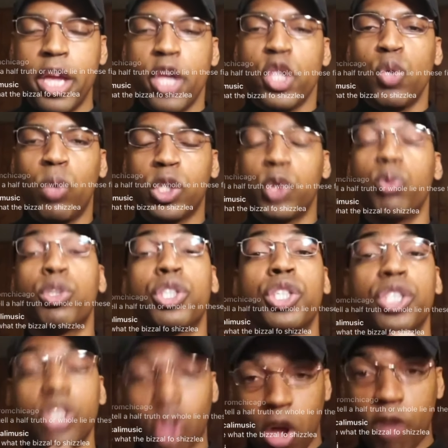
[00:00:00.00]
You want to
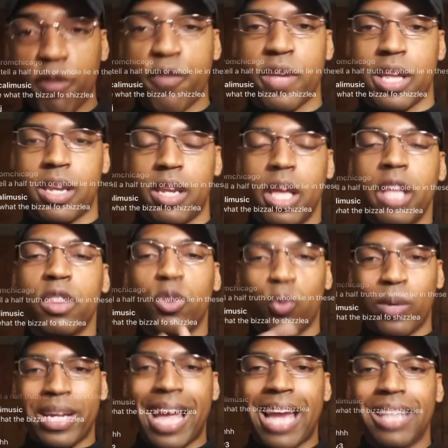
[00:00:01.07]
soften the
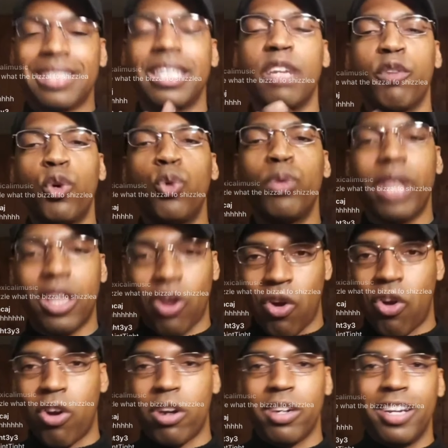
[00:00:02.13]
reality of who they
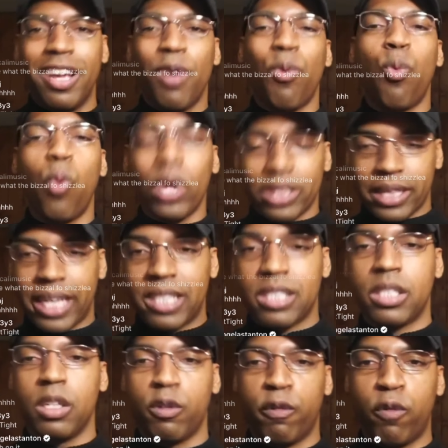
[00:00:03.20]
are, what they
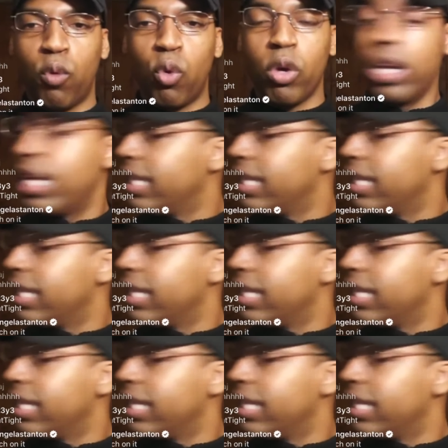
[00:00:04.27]
stood for.